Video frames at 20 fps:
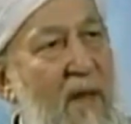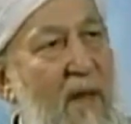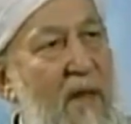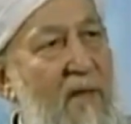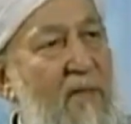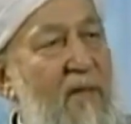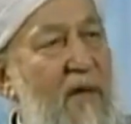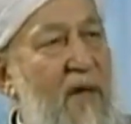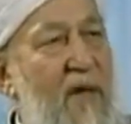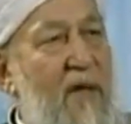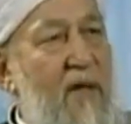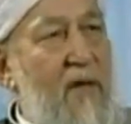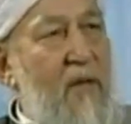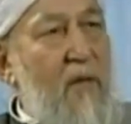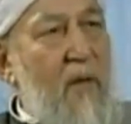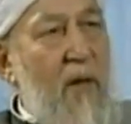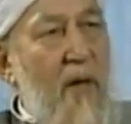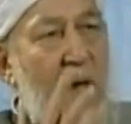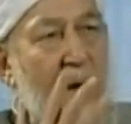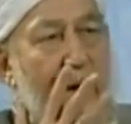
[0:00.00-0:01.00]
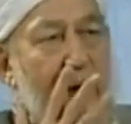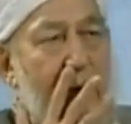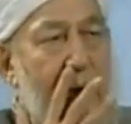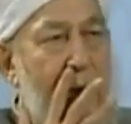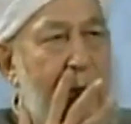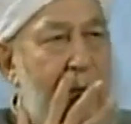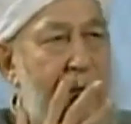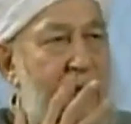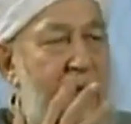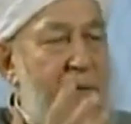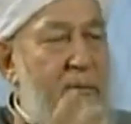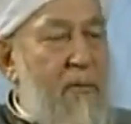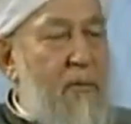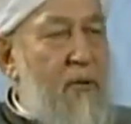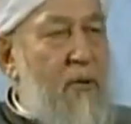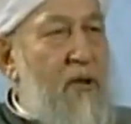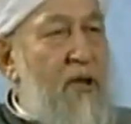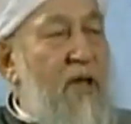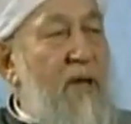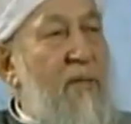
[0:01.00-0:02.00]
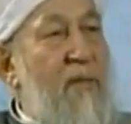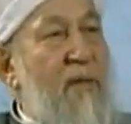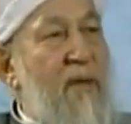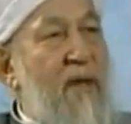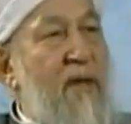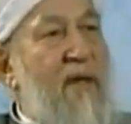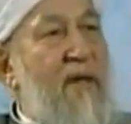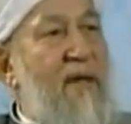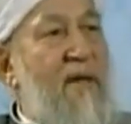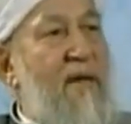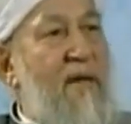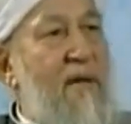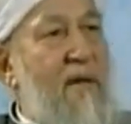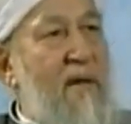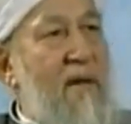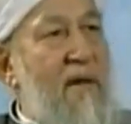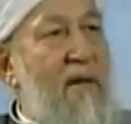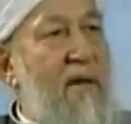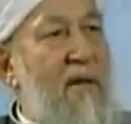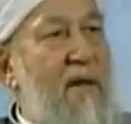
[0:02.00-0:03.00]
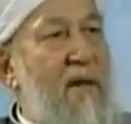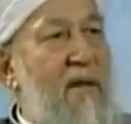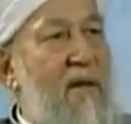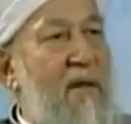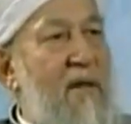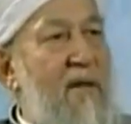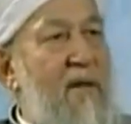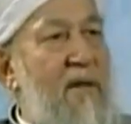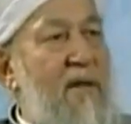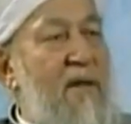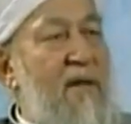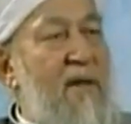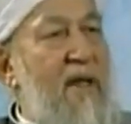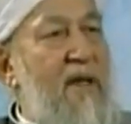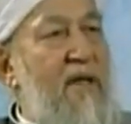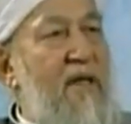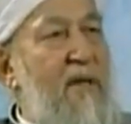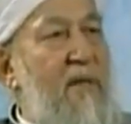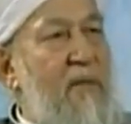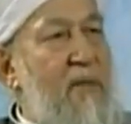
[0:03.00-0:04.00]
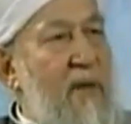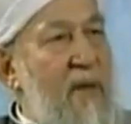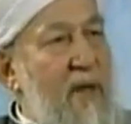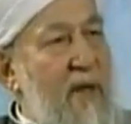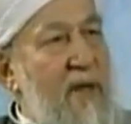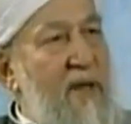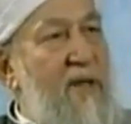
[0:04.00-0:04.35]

And where the Quran tells them to say prayer, then the prayer